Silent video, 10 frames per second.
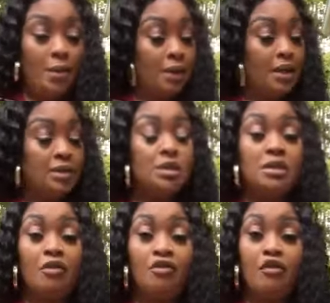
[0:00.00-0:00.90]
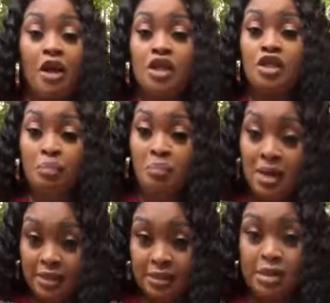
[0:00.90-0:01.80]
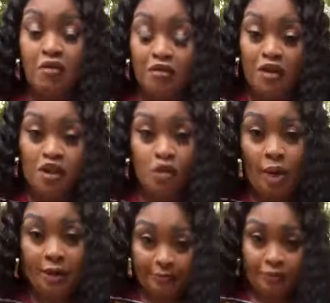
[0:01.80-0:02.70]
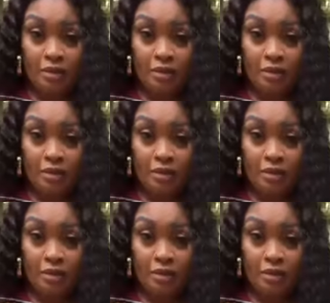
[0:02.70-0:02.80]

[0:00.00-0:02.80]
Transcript: But this is the fresh meat, the fresh one.